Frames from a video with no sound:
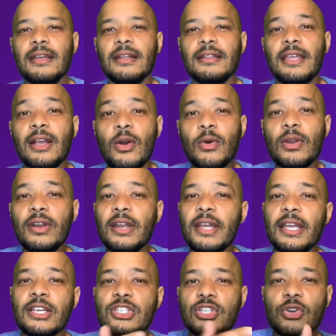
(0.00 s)
They go to their
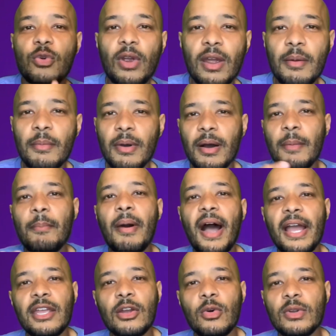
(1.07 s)
Instagram uh,
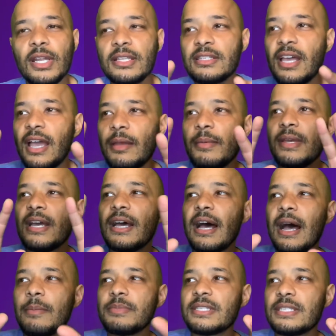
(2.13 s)
bio and they type,
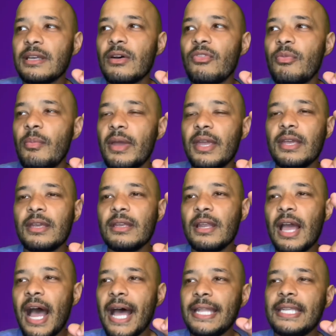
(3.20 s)
"I'm self-made.
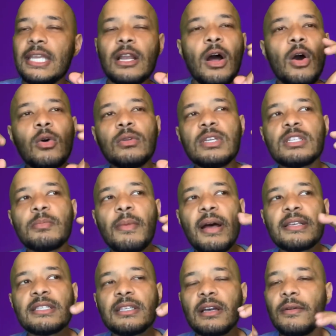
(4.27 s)
I did all this
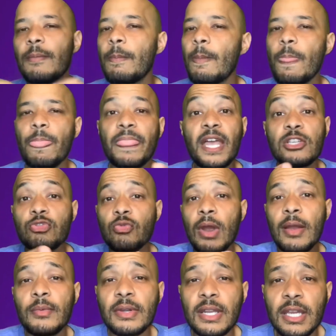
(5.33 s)
myself." That's
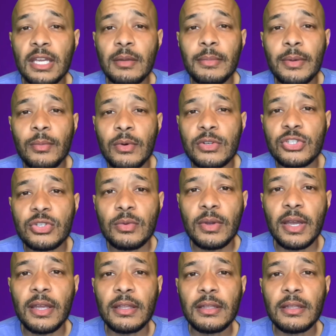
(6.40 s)
right where the enemy wants you at.